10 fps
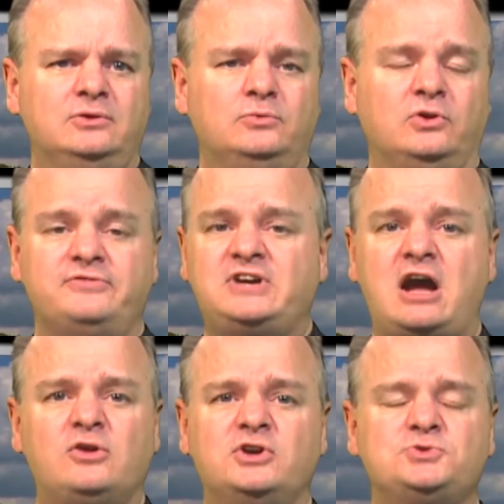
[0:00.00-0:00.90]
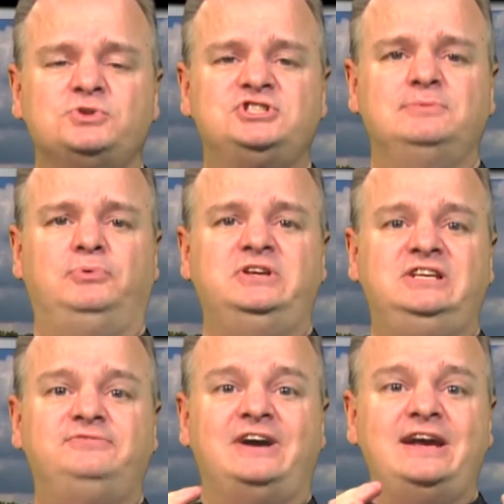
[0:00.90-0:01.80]
Well, if Congress would simply
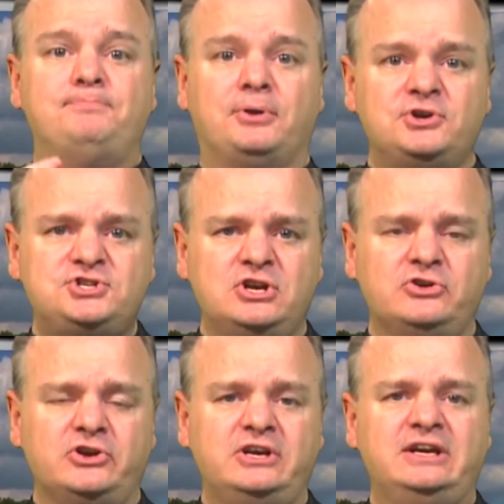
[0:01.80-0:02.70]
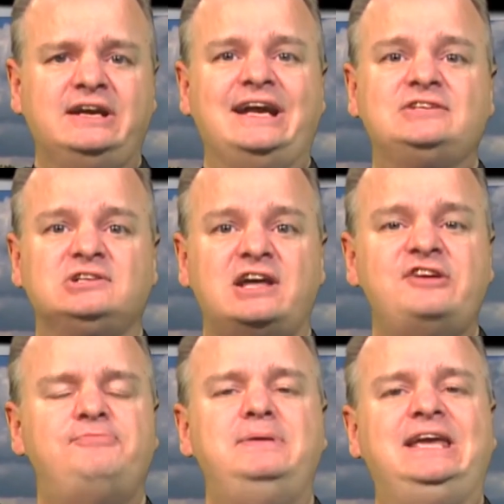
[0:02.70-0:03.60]
define personhood as
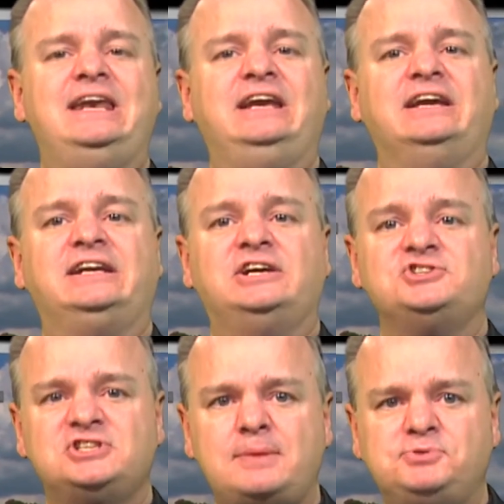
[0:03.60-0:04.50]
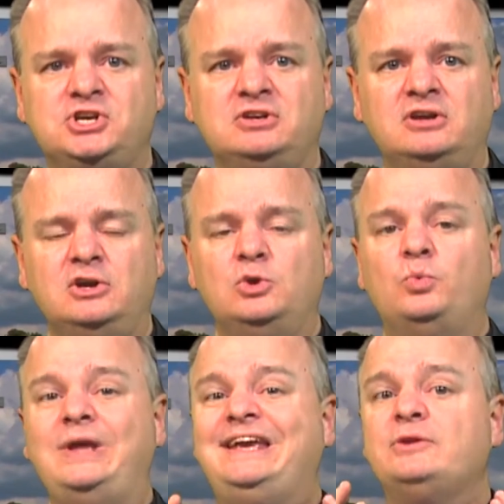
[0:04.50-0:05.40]
life beginning at conception,
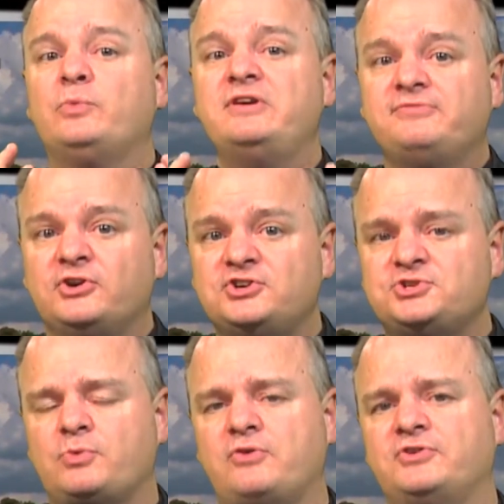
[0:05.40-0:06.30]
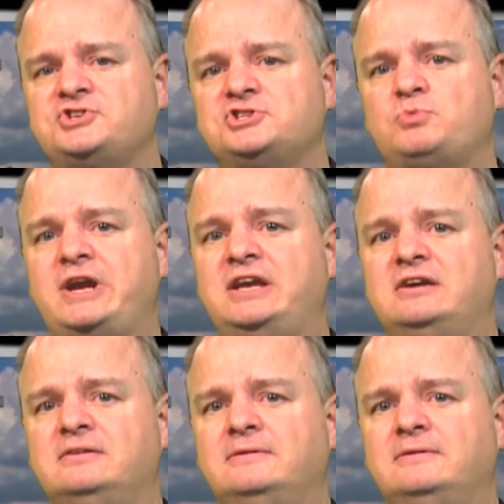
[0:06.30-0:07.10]
we can reverse Roe v. Wade.